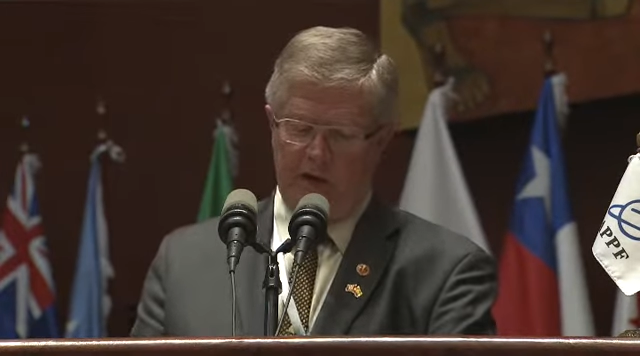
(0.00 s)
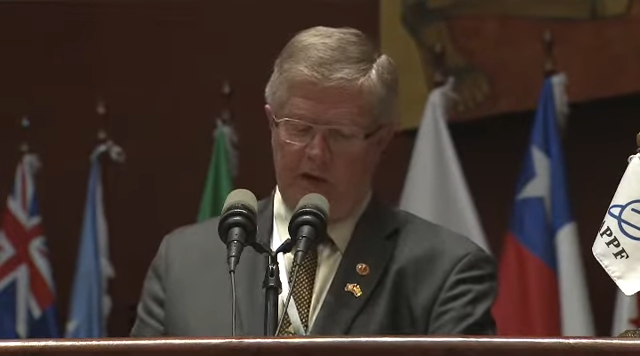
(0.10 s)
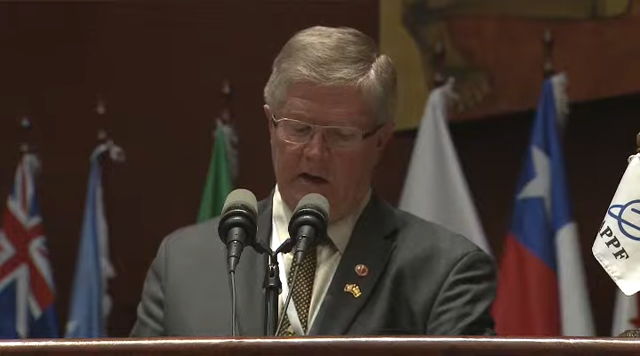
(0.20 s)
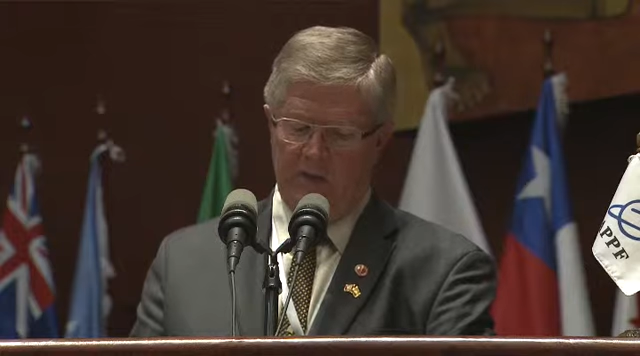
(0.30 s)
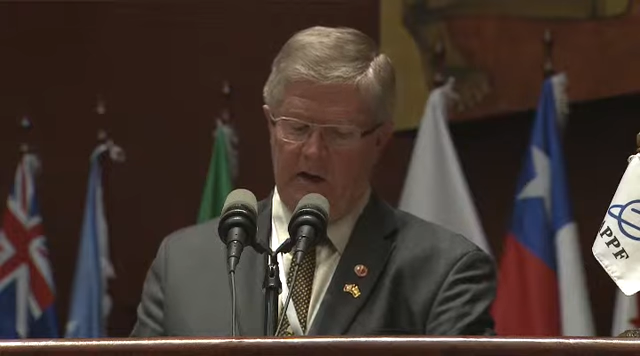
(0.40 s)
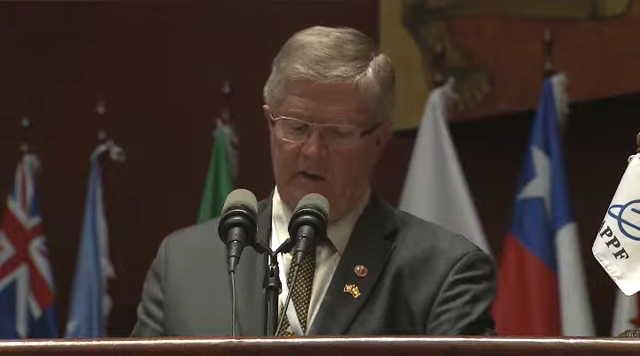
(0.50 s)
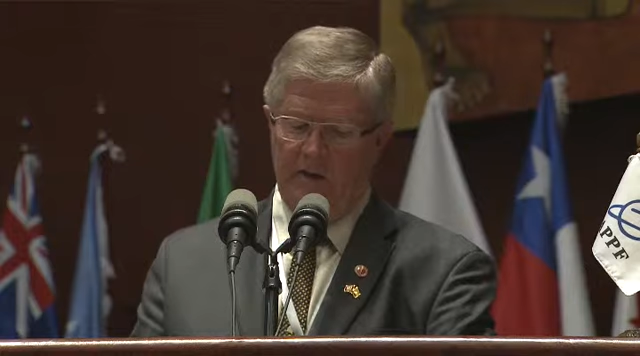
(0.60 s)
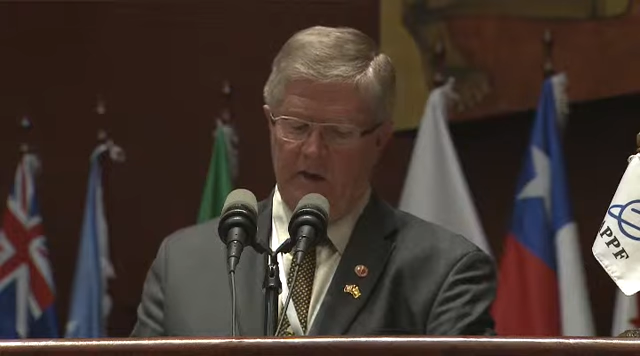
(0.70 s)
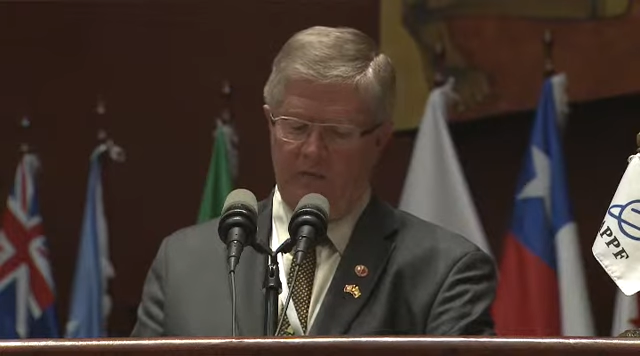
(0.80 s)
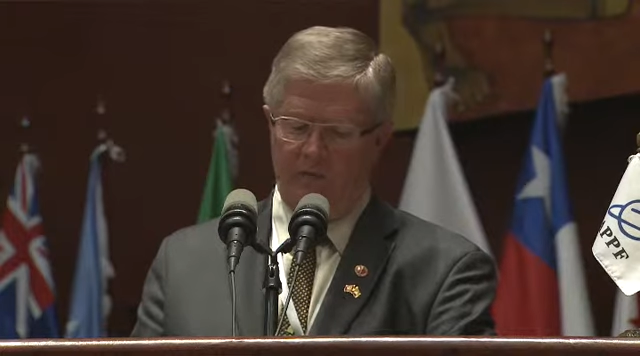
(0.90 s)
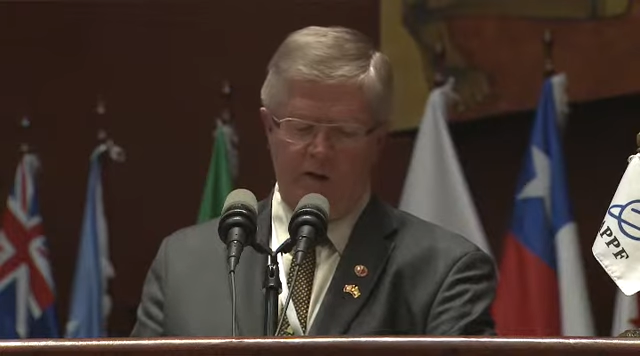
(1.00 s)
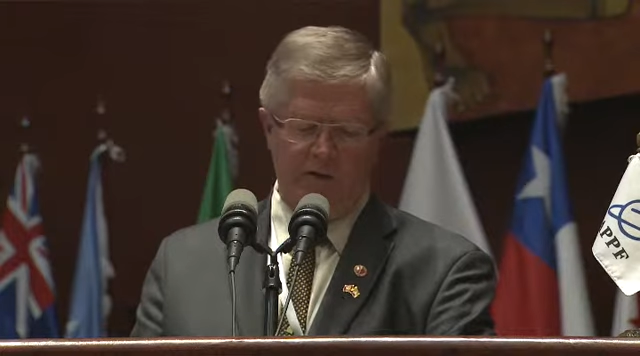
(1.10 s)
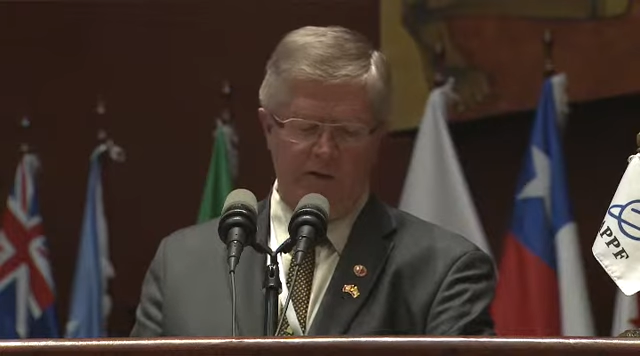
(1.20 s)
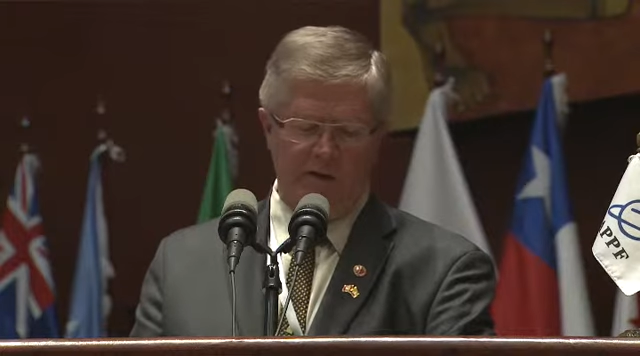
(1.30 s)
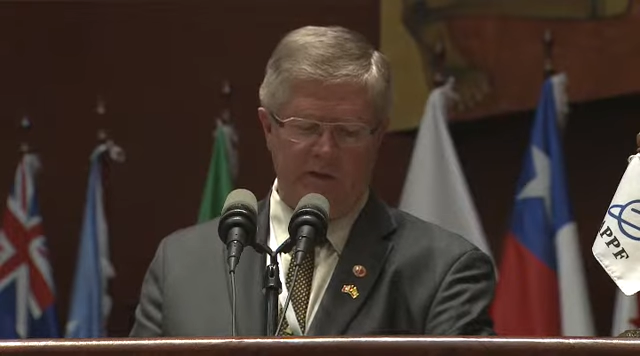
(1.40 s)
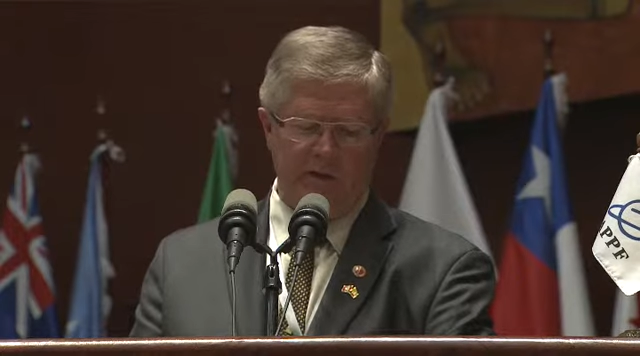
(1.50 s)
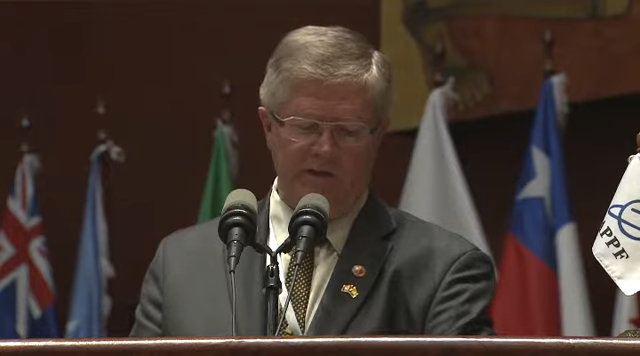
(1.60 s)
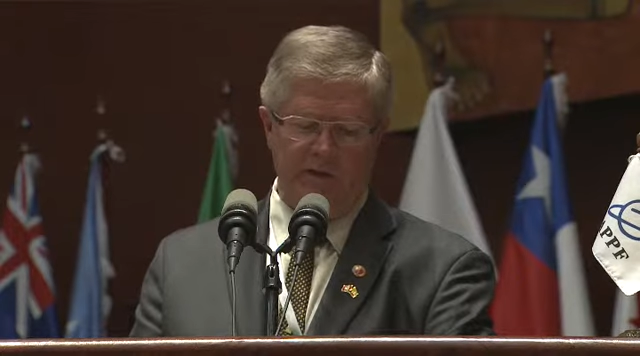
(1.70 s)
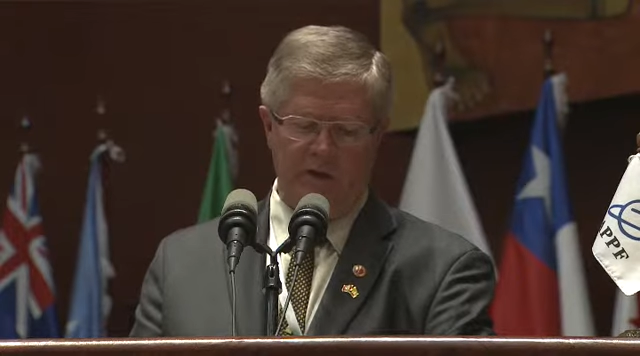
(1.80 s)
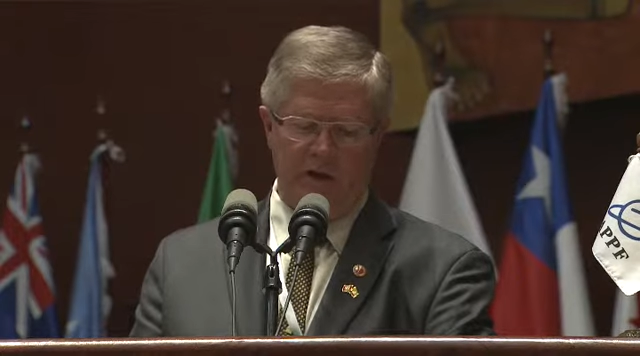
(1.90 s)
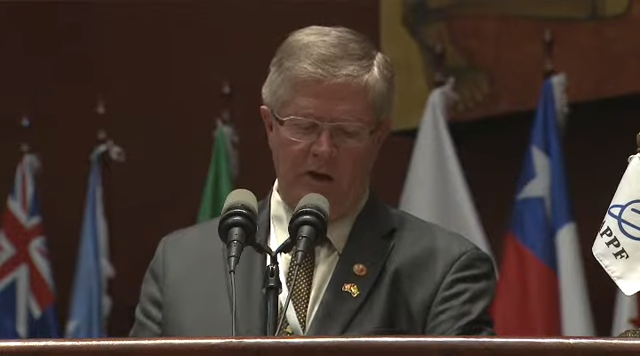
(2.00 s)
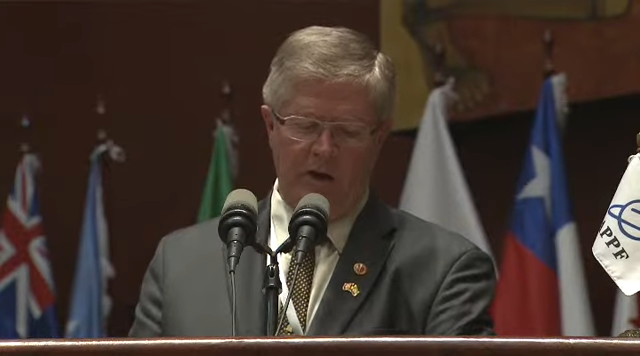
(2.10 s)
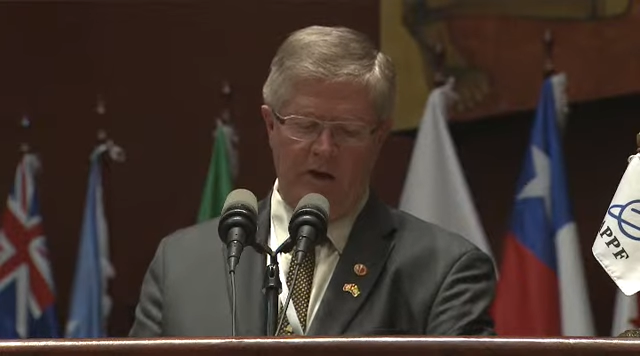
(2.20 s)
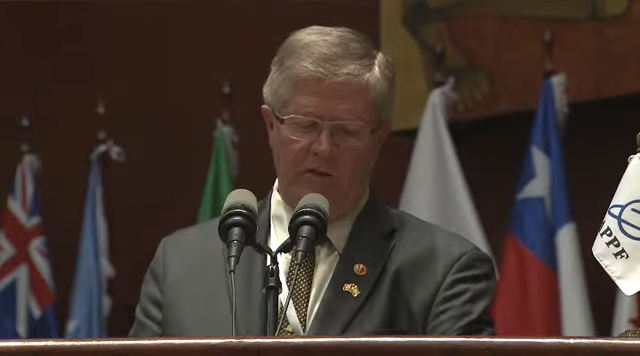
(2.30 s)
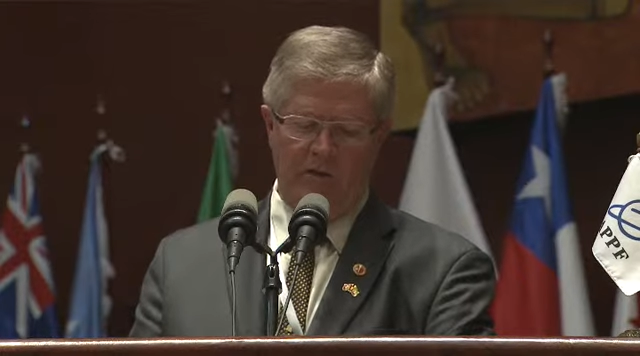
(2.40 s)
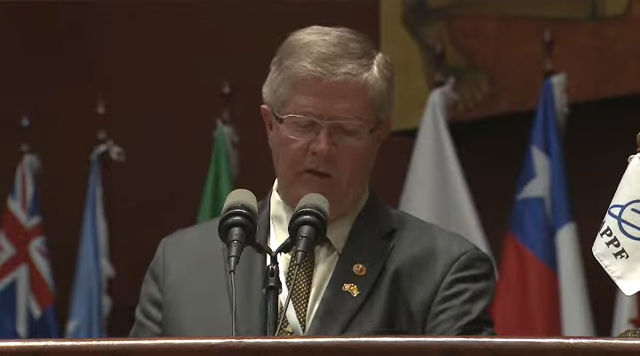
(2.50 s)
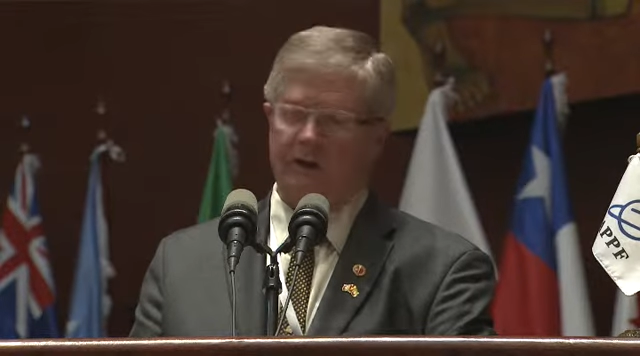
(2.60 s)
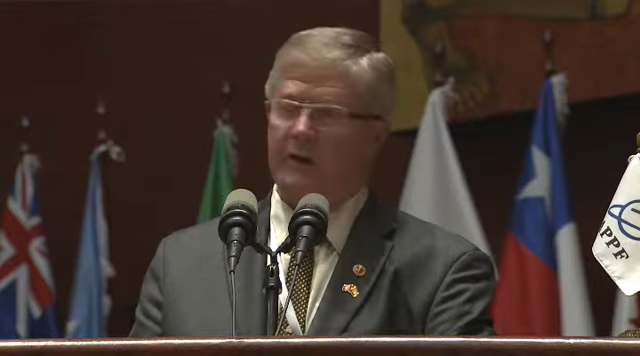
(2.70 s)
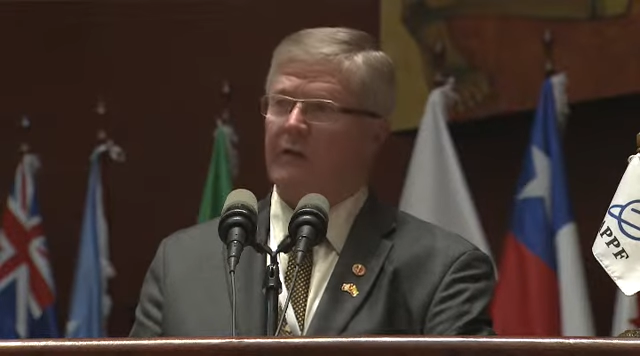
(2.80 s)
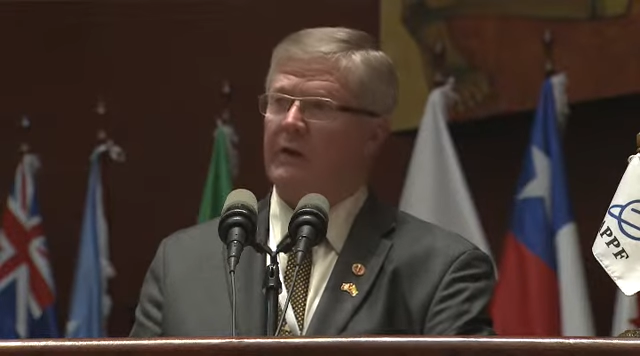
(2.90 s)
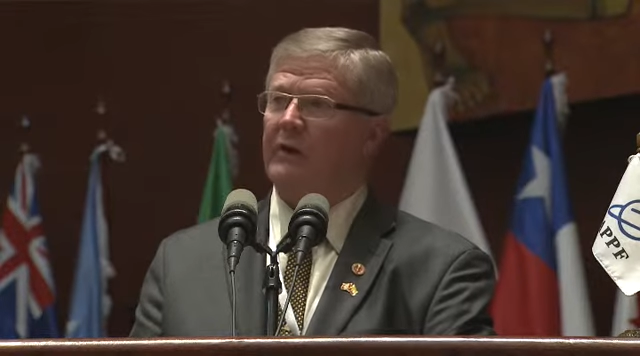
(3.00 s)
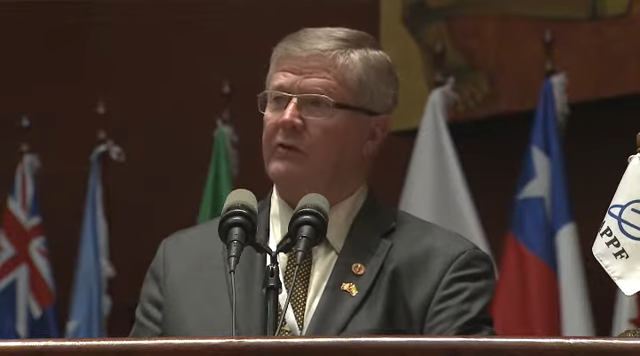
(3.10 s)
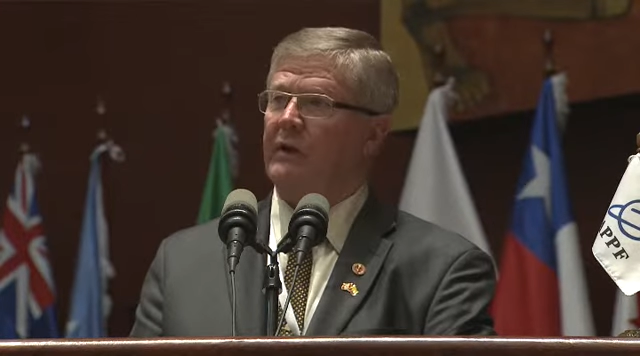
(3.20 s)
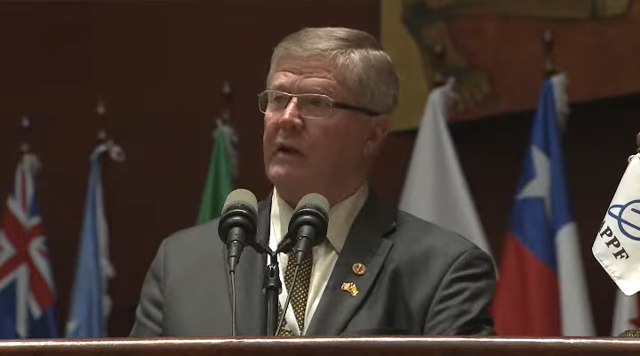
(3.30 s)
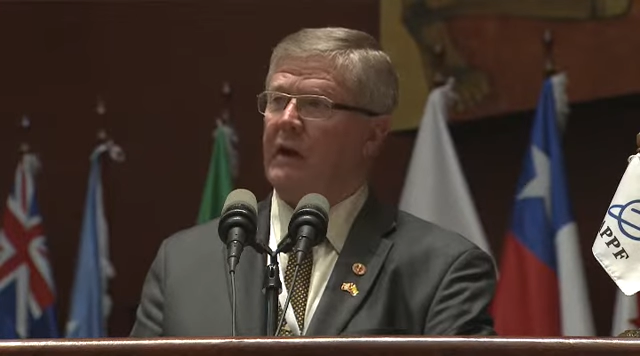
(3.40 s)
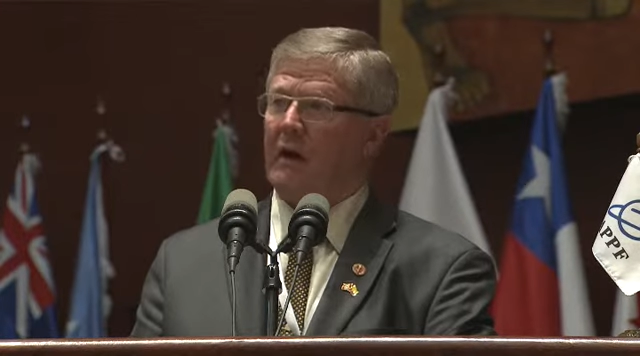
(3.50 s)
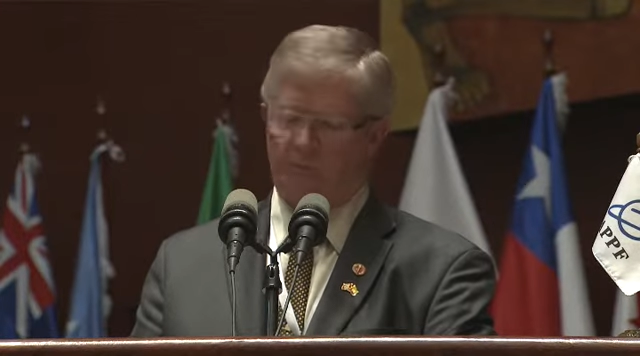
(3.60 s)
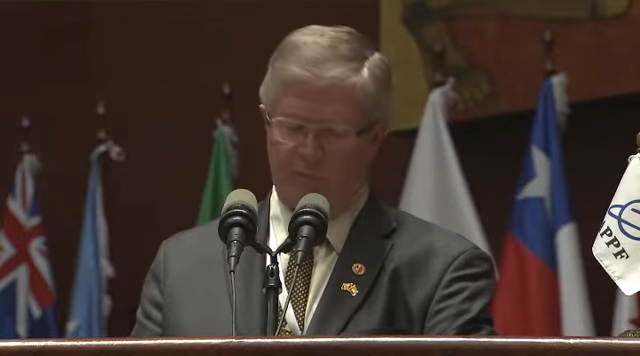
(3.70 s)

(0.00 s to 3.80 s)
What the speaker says: in a way that avoids detection of their activities and